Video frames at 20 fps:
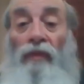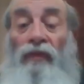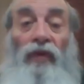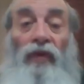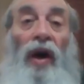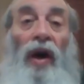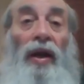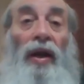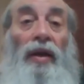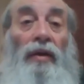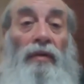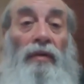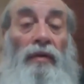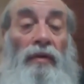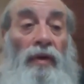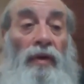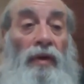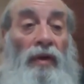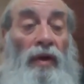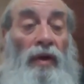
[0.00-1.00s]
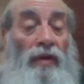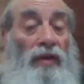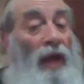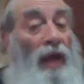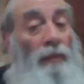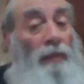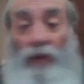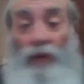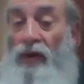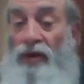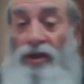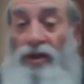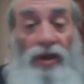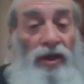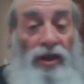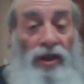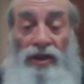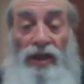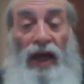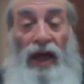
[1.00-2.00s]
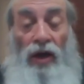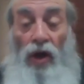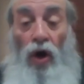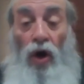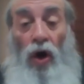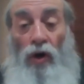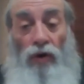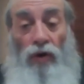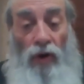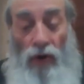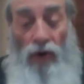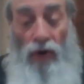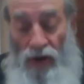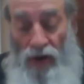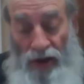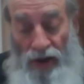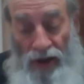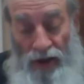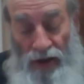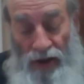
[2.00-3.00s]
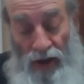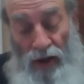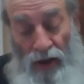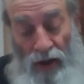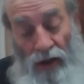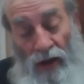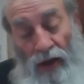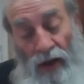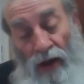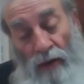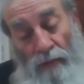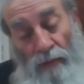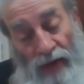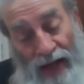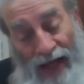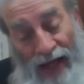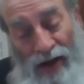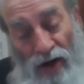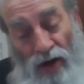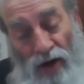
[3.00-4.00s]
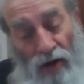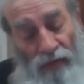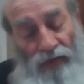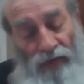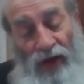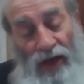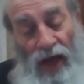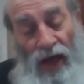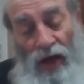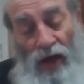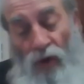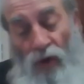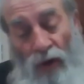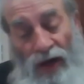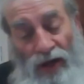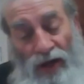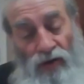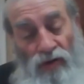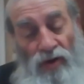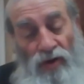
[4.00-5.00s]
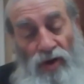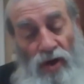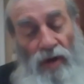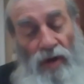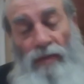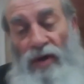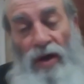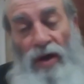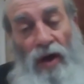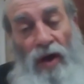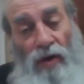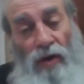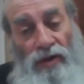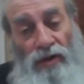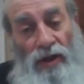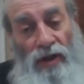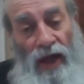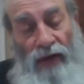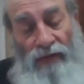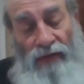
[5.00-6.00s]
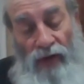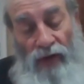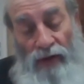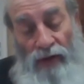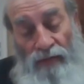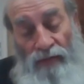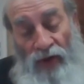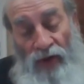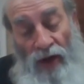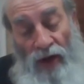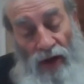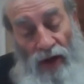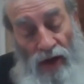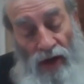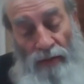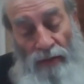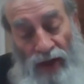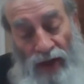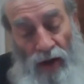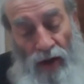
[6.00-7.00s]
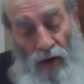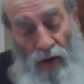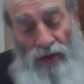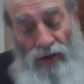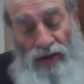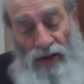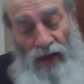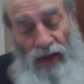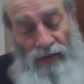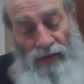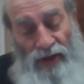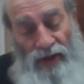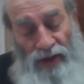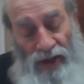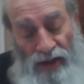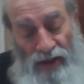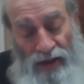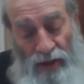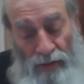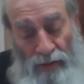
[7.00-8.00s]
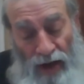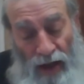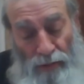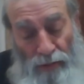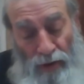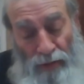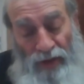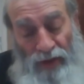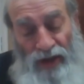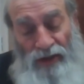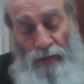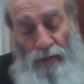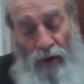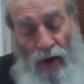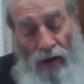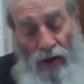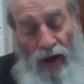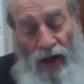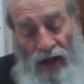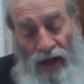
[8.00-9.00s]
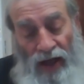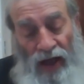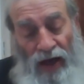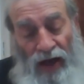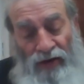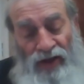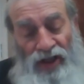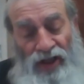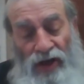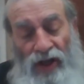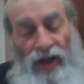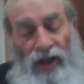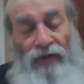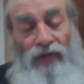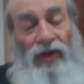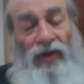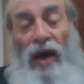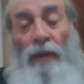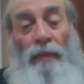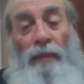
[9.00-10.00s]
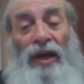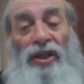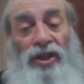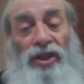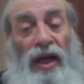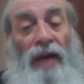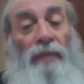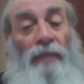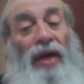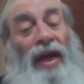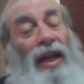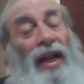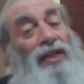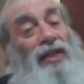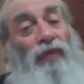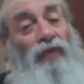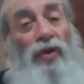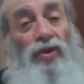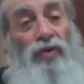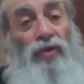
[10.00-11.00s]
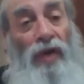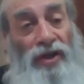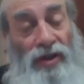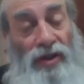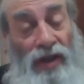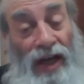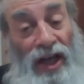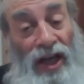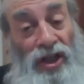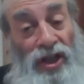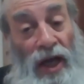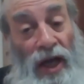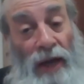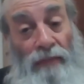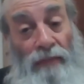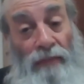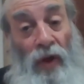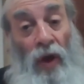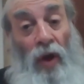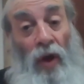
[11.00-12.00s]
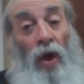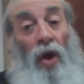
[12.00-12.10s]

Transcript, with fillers: Fine, that person is not Oror Chalila, but I don't know if they get quite to Yirmiyahu's level. Yirmiyahu's level, says the Malbim, is Baruch HaGeresh or Yiftach B'Hashem, that has full trust in Hashem,